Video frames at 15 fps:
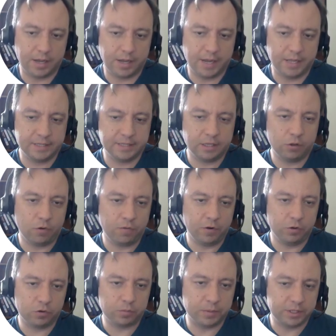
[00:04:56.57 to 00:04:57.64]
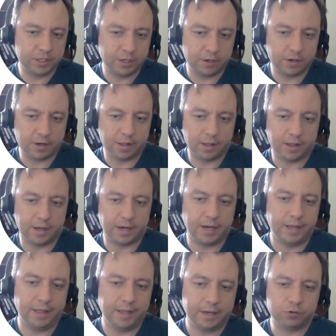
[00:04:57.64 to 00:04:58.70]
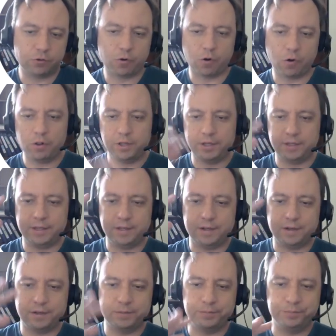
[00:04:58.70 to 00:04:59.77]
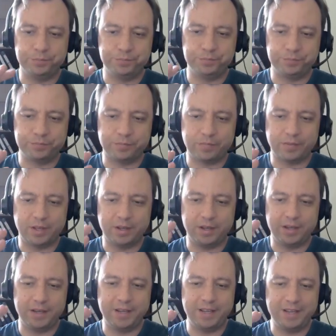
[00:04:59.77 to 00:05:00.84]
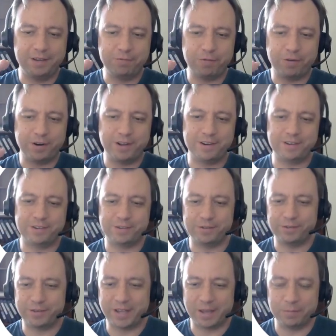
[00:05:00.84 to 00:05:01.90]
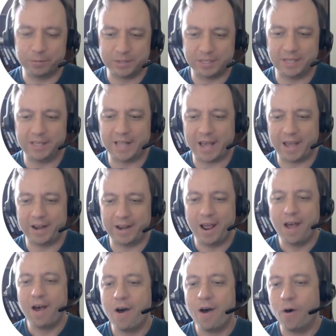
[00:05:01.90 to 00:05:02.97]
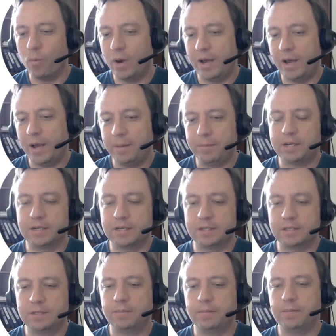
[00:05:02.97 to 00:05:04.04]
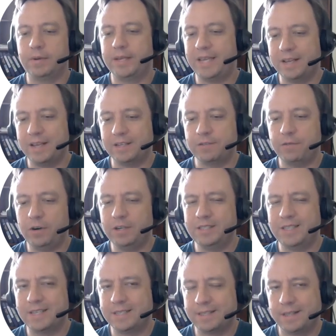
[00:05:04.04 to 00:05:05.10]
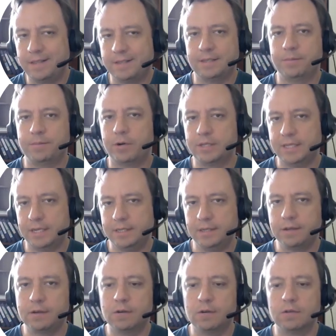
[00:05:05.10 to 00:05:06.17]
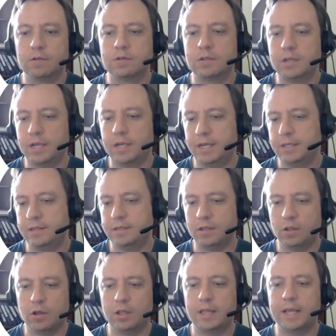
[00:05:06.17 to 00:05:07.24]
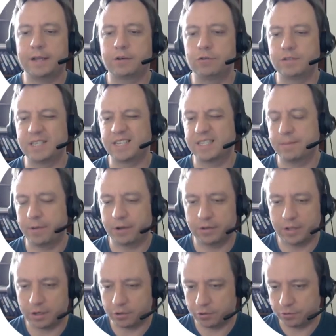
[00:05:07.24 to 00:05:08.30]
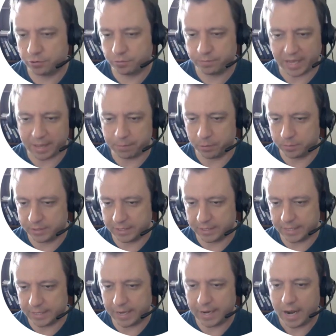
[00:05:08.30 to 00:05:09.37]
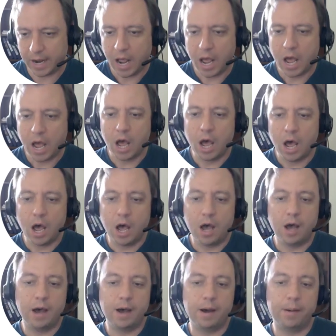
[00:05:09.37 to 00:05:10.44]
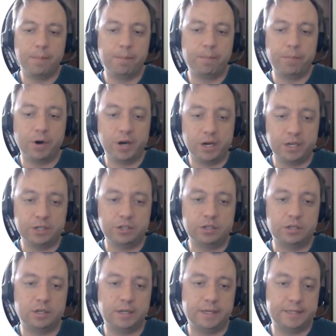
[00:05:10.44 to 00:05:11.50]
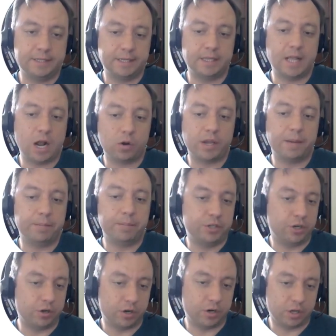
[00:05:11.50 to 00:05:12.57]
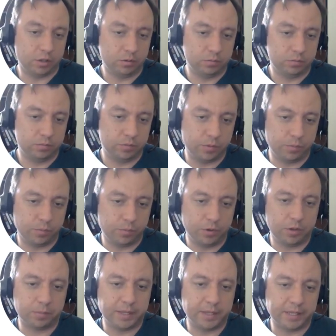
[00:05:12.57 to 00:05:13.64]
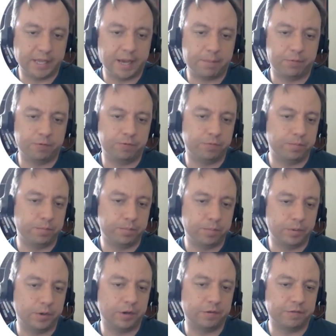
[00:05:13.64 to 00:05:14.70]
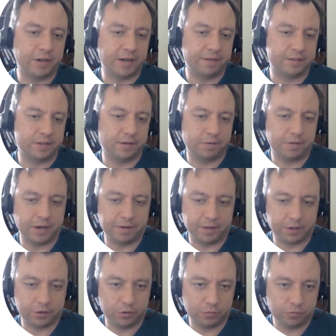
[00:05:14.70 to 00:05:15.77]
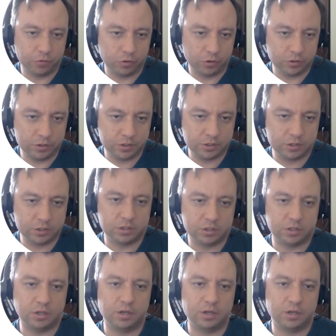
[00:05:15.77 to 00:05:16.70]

It's an overlooked material. I like to call it the infrared cadmium selenide. Why? Because as far as the synthesis processing goes, it's a lot like 2,6 semiconductors, cadmium selenide. But it's a narrow gap material, the bulk band gap of 0.575 electron volts.